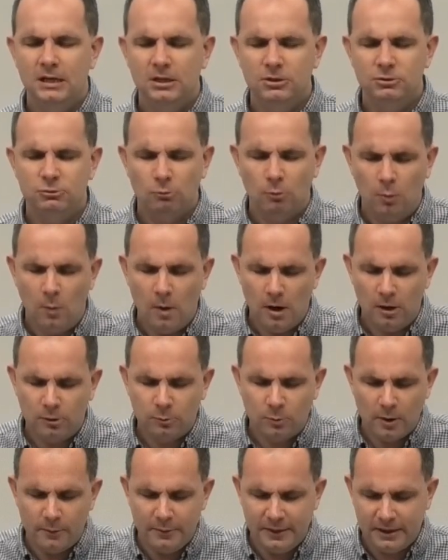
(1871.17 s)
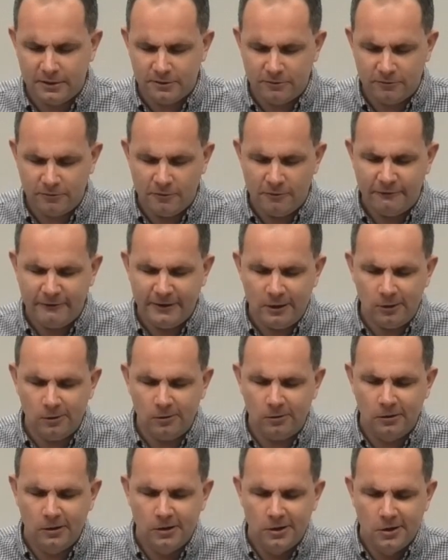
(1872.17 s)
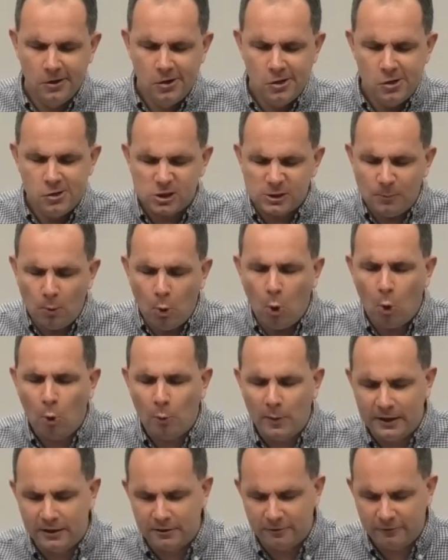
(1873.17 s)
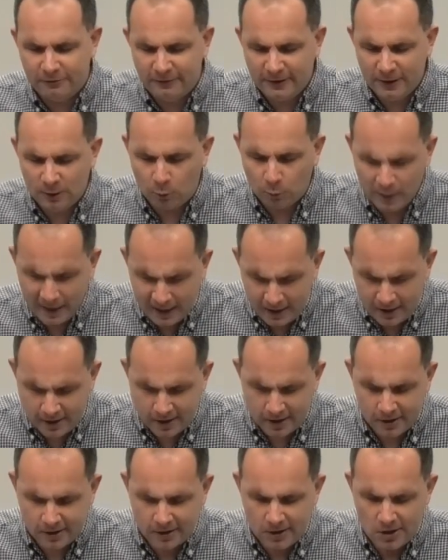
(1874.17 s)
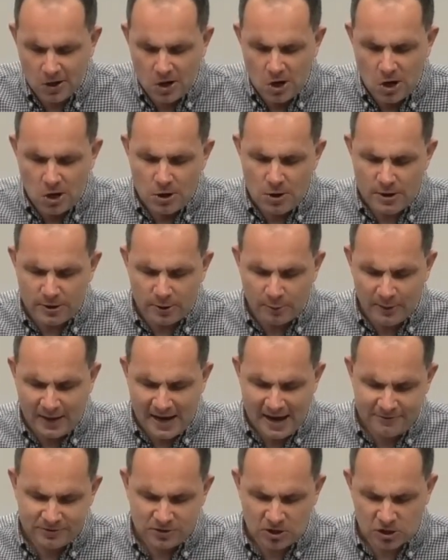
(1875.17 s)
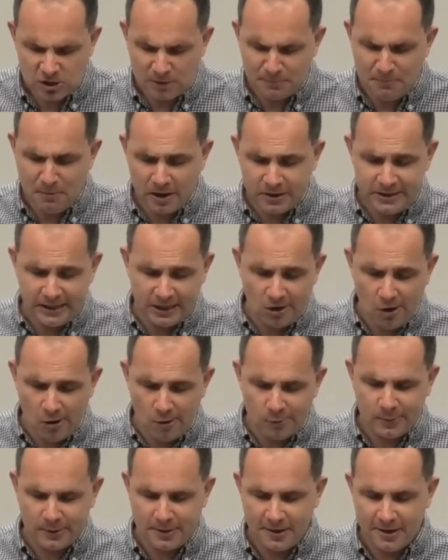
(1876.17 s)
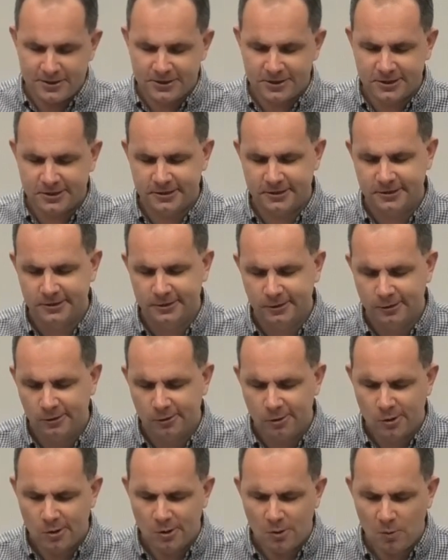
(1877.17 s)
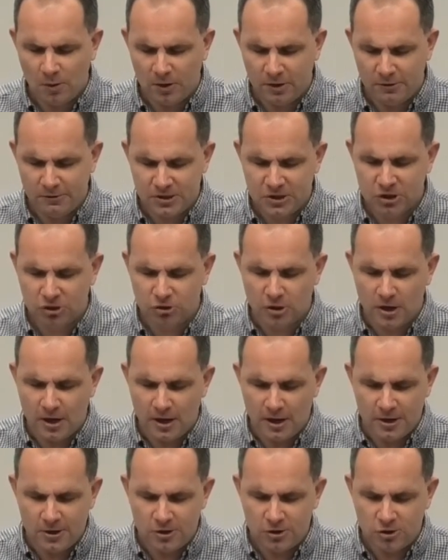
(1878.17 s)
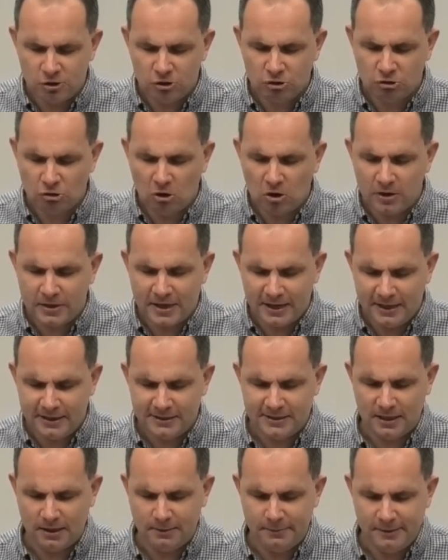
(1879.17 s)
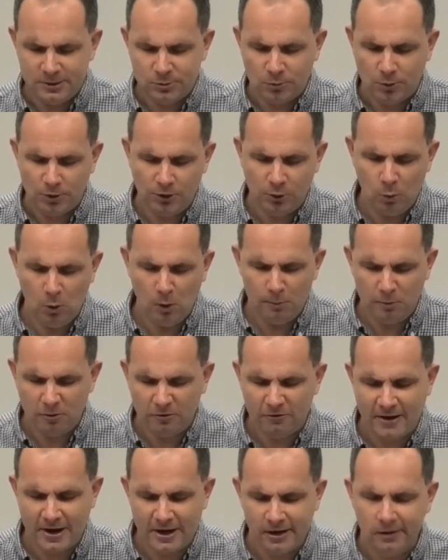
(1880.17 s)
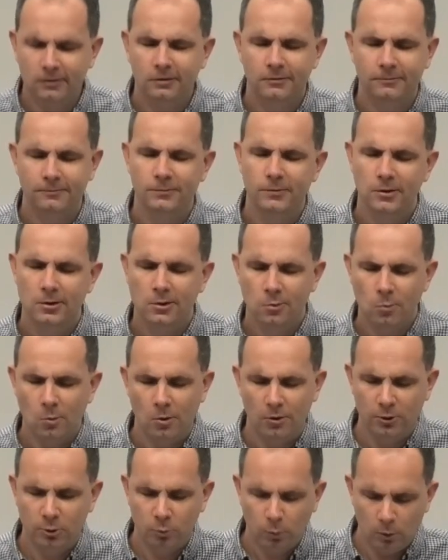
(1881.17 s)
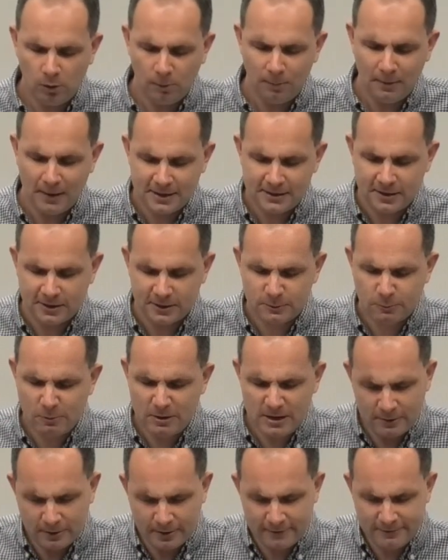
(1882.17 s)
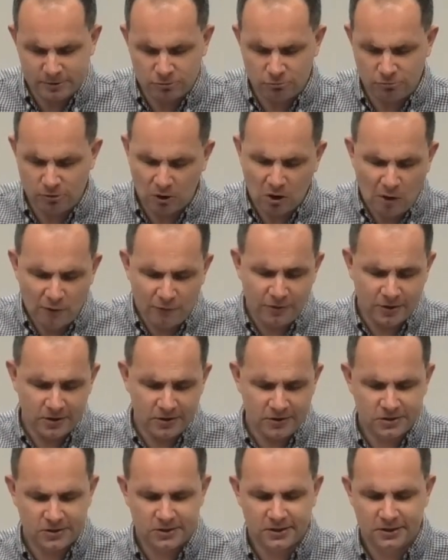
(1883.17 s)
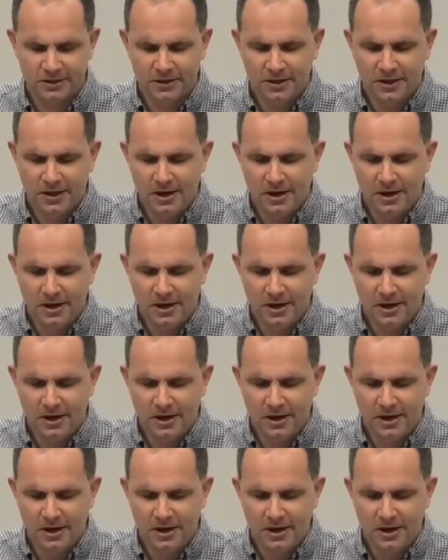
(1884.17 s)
into a world where we can feel small, we can feel weak, knowing that we have such a mighty God with us, one who is stronger than his enemies, one who will prevail, one who will bless us. Pray that will give us real confidence